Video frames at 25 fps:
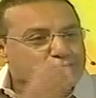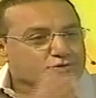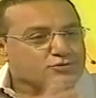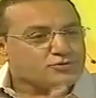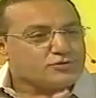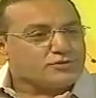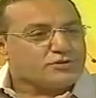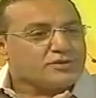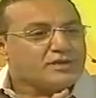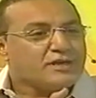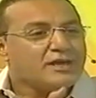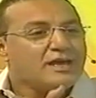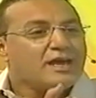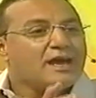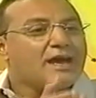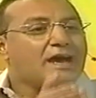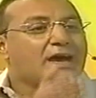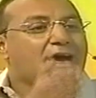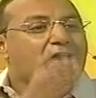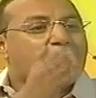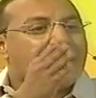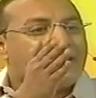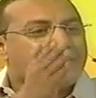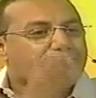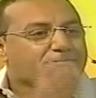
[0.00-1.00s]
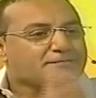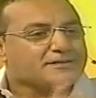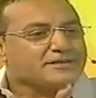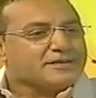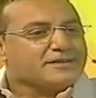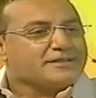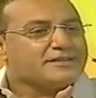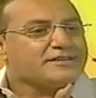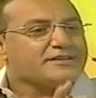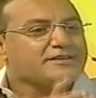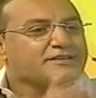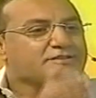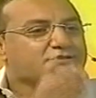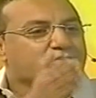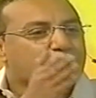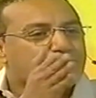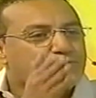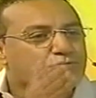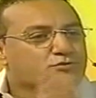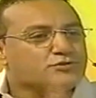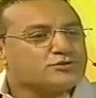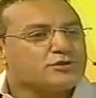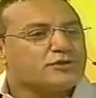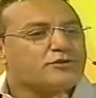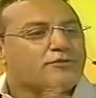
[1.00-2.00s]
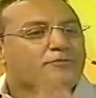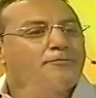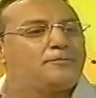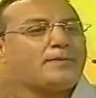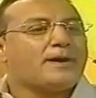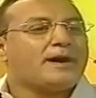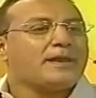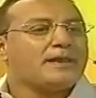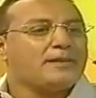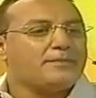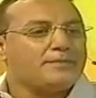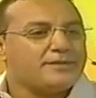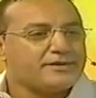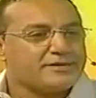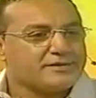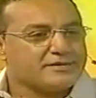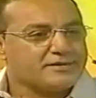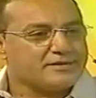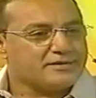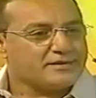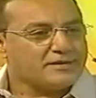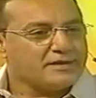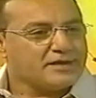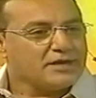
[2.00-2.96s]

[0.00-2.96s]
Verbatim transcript: issued after the dissolution of Parliament.